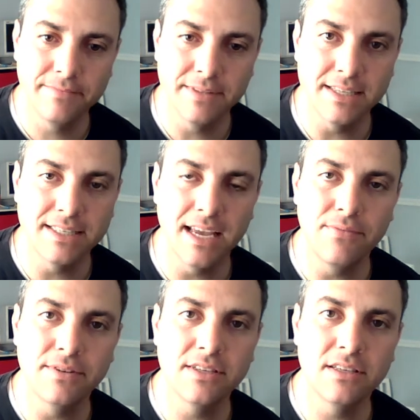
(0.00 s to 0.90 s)
the
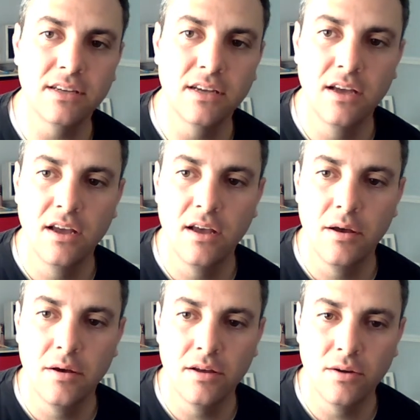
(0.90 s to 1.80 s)
safest
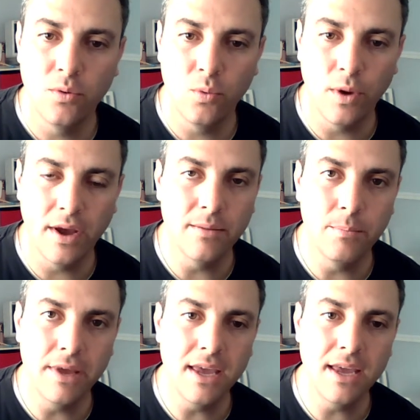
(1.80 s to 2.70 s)
way to
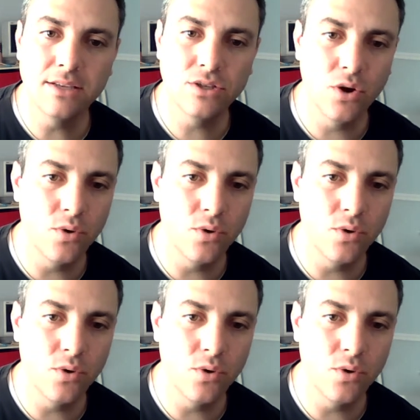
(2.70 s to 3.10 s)
be, so they